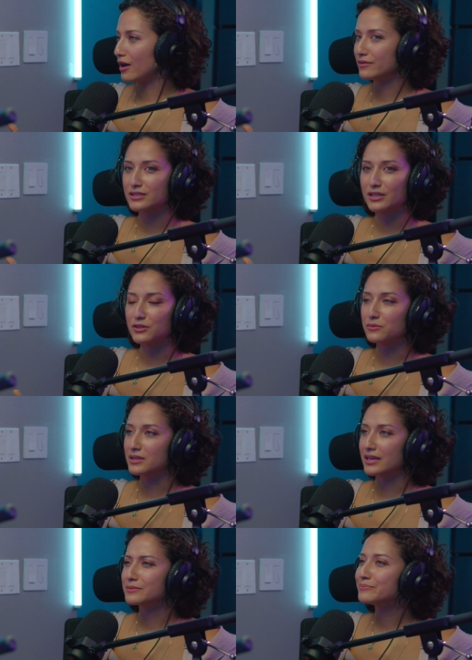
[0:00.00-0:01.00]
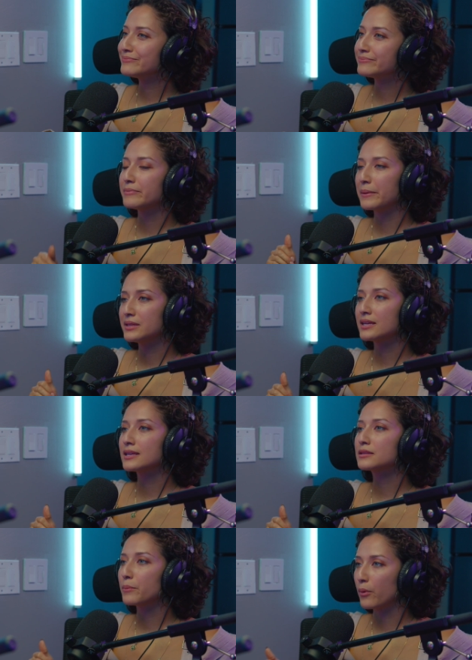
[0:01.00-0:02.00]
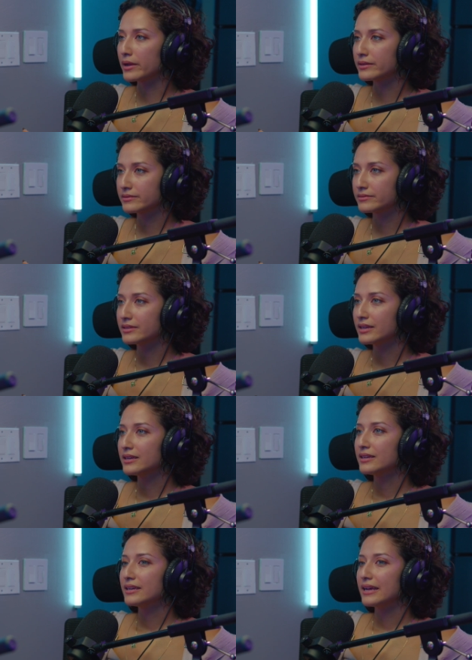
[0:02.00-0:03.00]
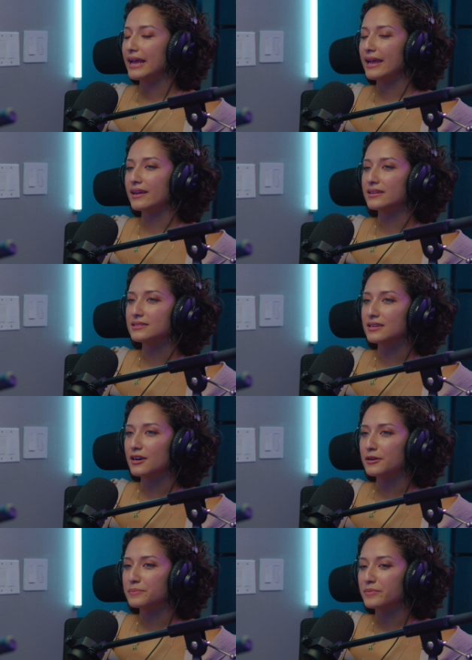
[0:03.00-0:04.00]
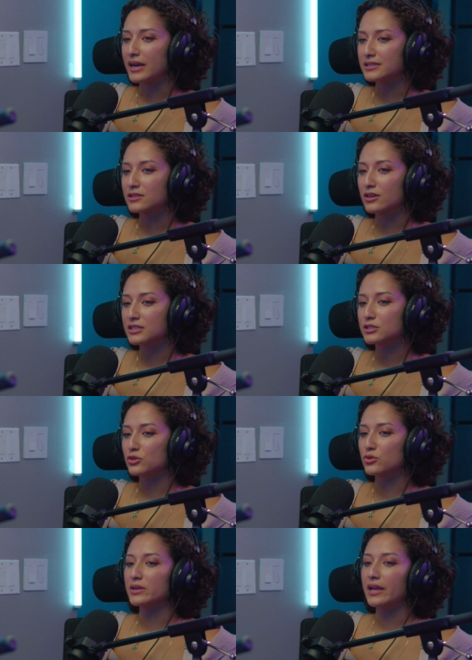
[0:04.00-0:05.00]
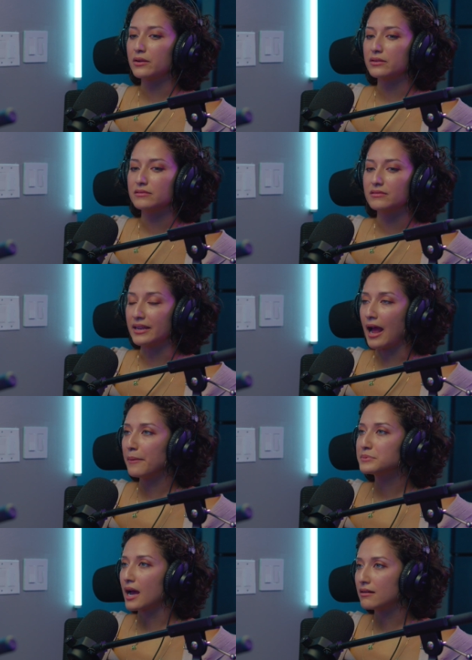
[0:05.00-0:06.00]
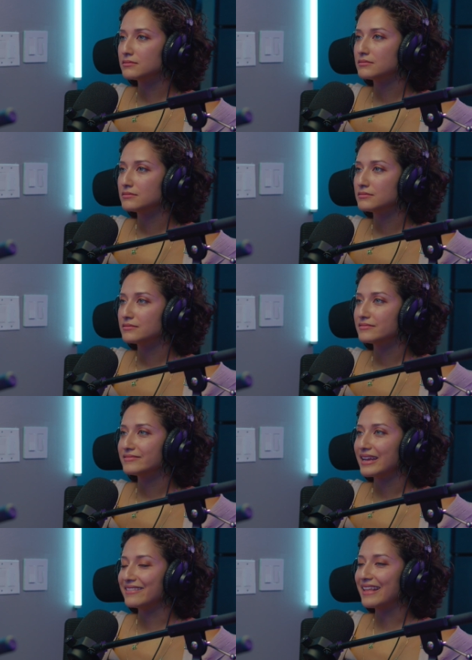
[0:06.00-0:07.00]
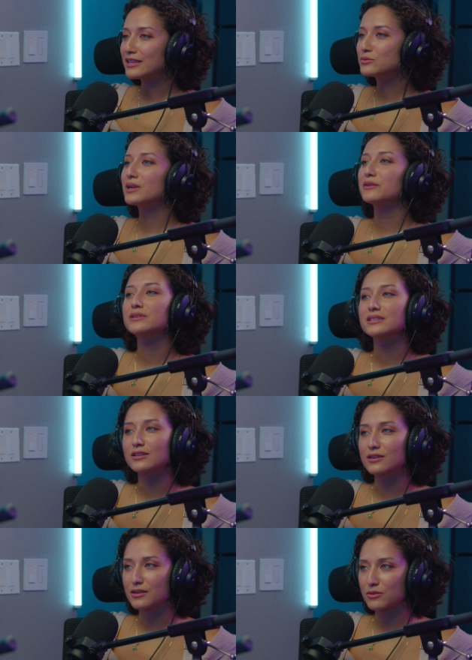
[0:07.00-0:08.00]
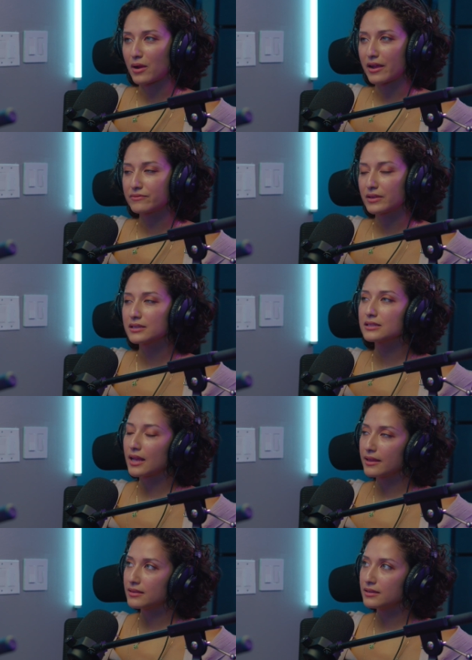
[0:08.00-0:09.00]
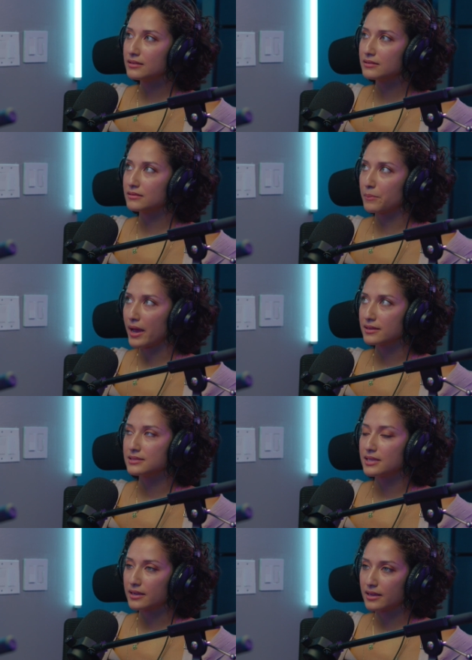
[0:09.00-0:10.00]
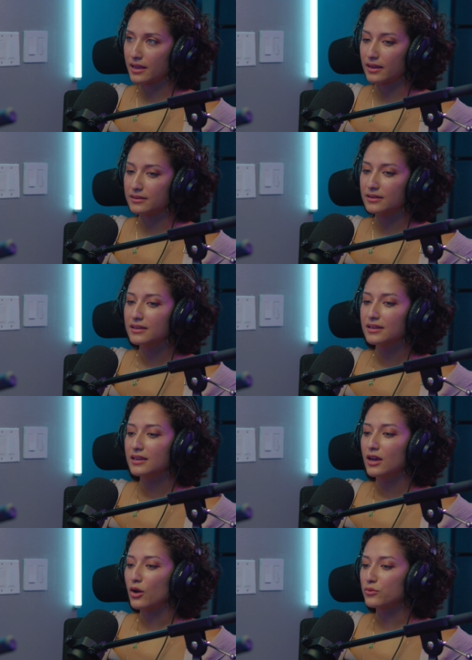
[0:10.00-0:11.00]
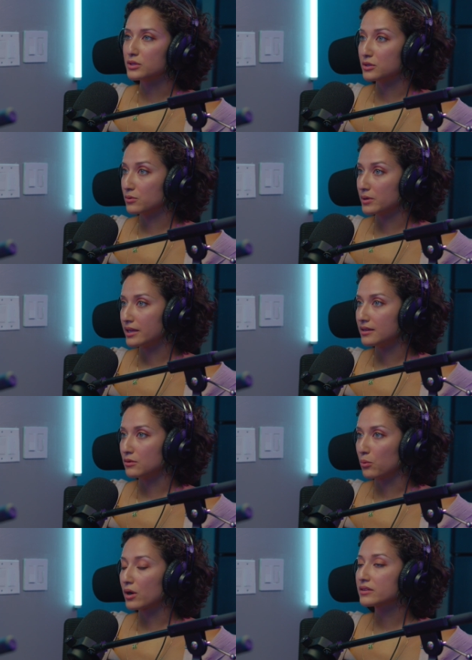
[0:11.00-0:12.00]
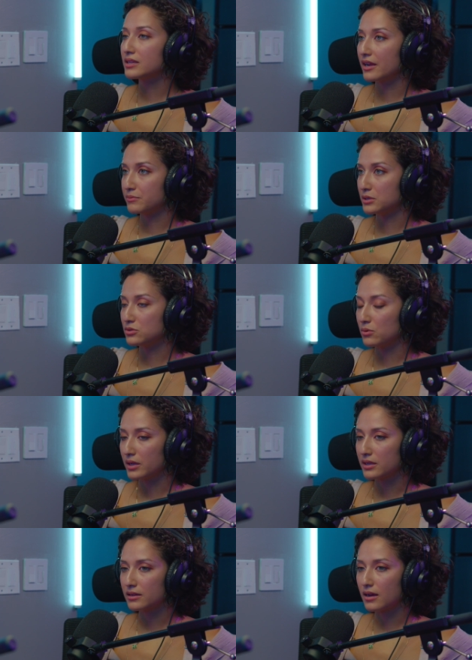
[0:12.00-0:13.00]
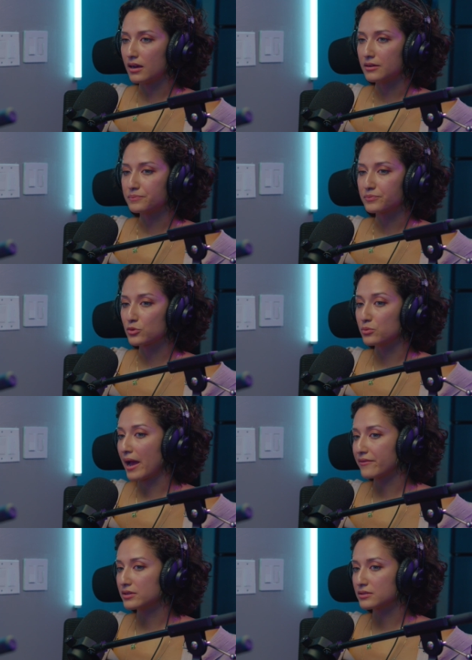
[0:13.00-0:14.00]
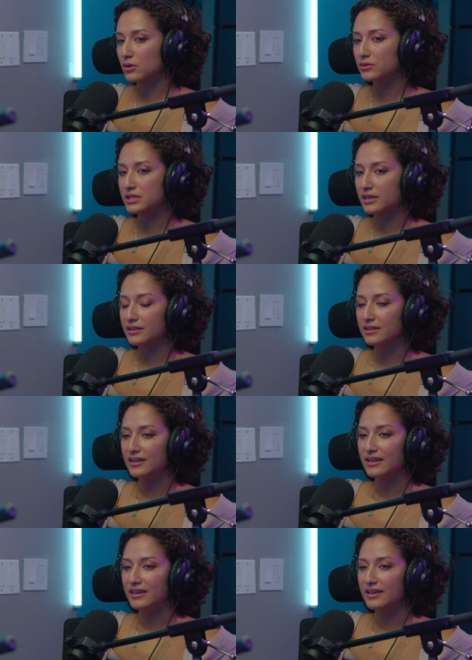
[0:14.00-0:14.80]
all of a sudden you realize, maybe that's not the point. And I started to create an opt-out. And that's when I really started to thrive. Like, I think the past decade of really creating the work that I've been doing through MAV Consulting,